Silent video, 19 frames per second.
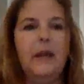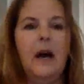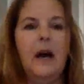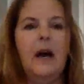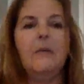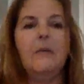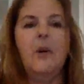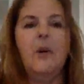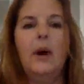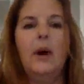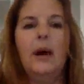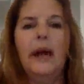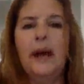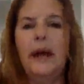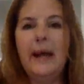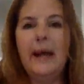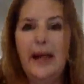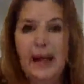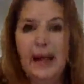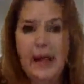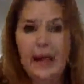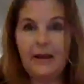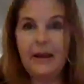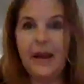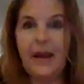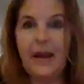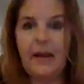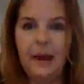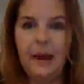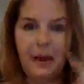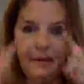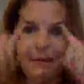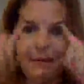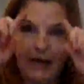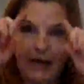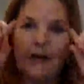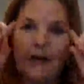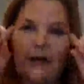um, go ahead and, and, and
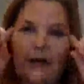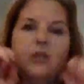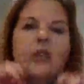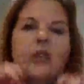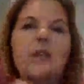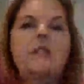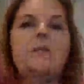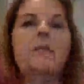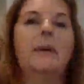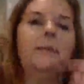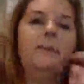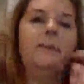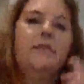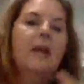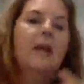make the adjustment.